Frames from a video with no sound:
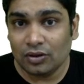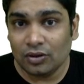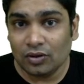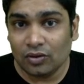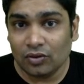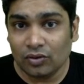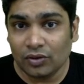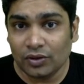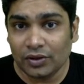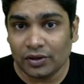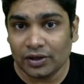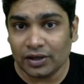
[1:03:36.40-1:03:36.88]

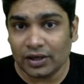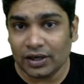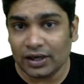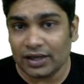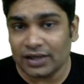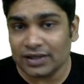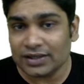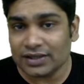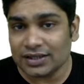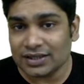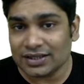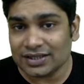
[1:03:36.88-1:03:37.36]
would you
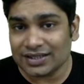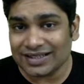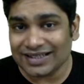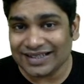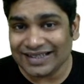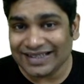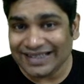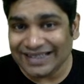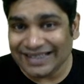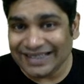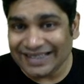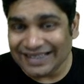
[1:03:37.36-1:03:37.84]
realize this
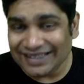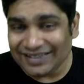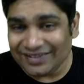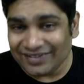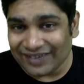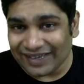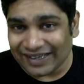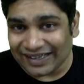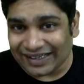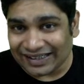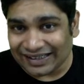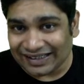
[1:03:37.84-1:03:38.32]
E
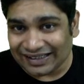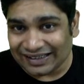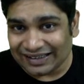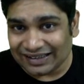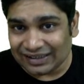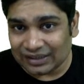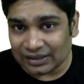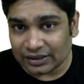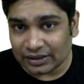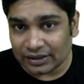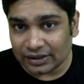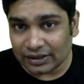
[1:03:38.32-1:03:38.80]

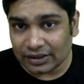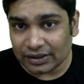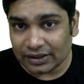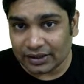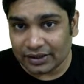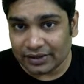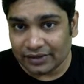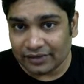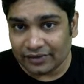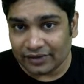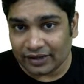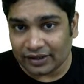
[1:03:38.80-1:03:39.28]
vector
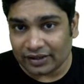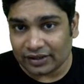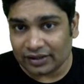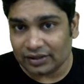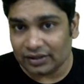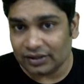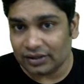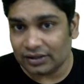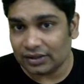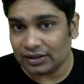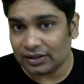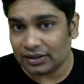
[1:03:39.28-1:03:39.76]

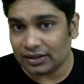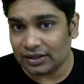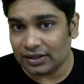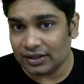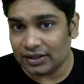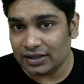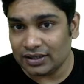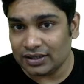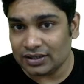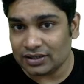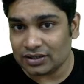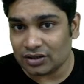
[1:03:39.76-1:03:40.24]

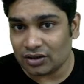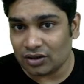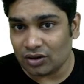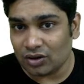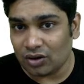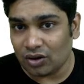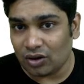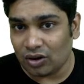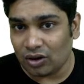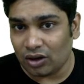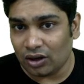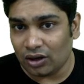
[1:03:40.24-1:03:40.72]
is
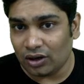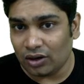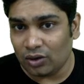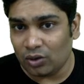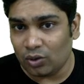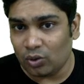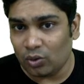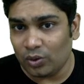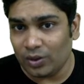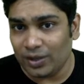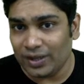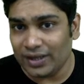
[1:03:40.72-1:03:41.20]

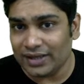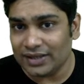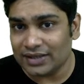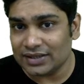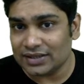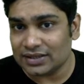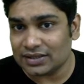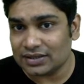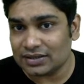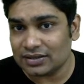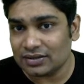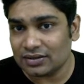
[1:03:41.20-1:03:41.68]

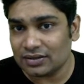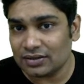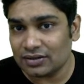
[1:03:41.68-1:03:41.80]
always